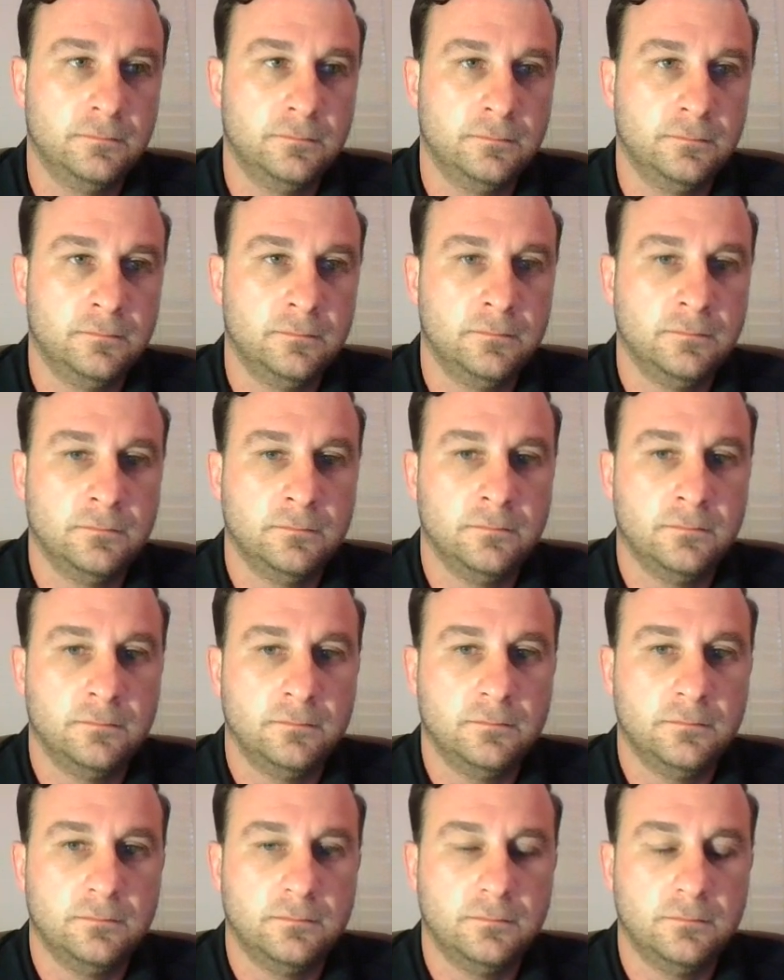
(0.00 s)

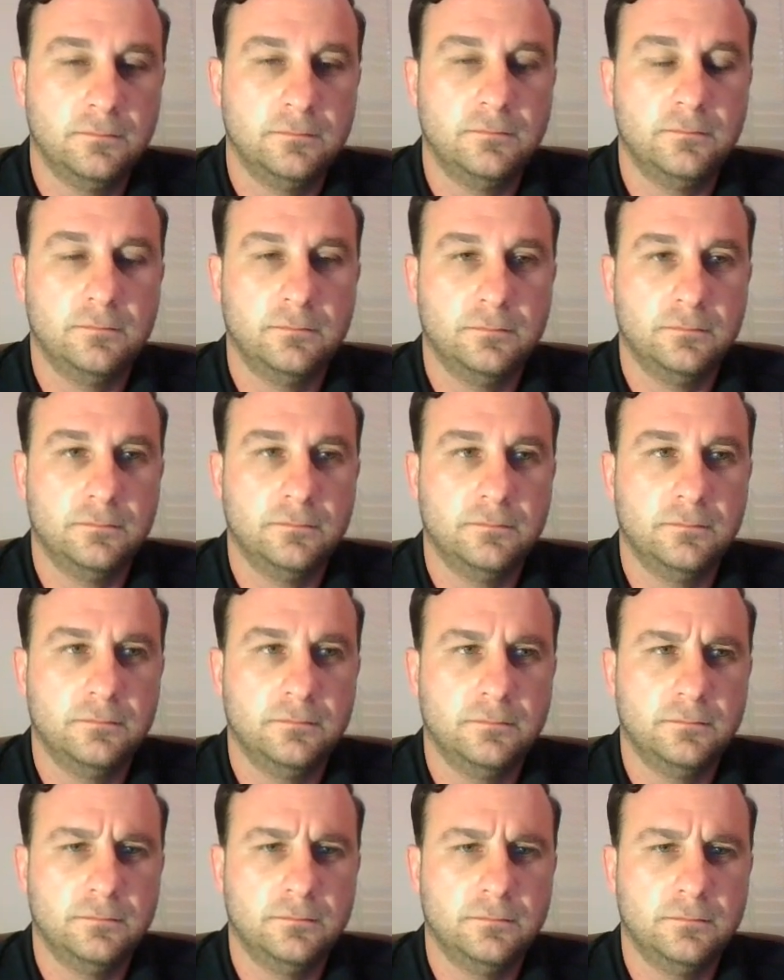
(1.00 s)

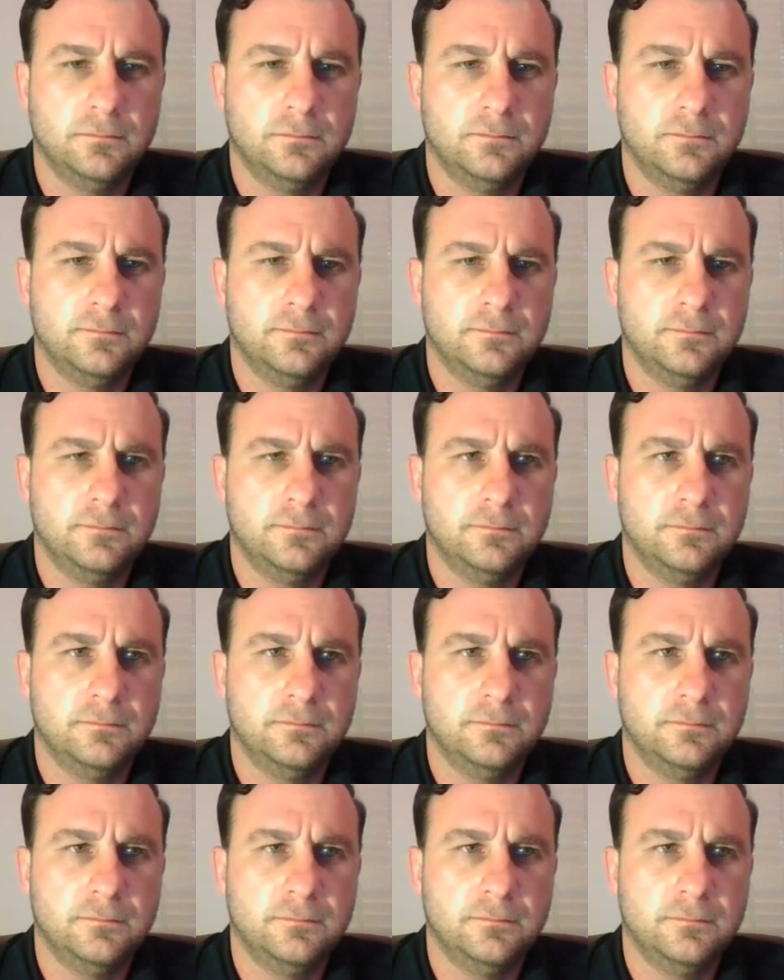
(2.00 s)
No words are spoken by the person on screen.